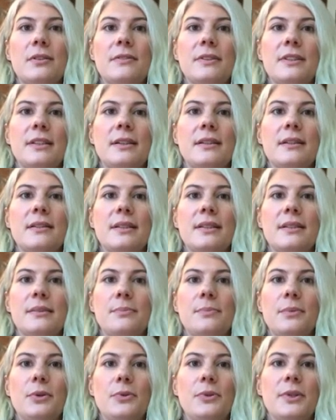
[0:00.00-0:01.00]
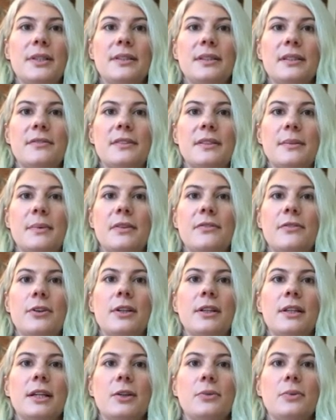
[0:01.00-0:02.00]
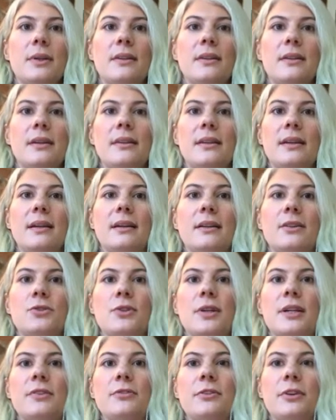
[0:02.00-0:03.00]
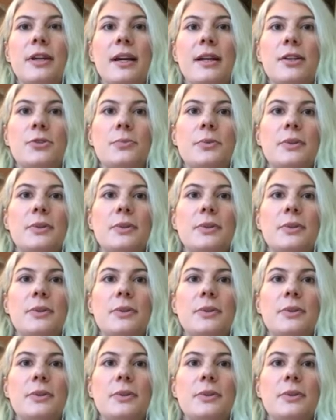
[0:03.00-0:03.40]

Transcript: of a sudden these employees have something very liquid that they can trade for cash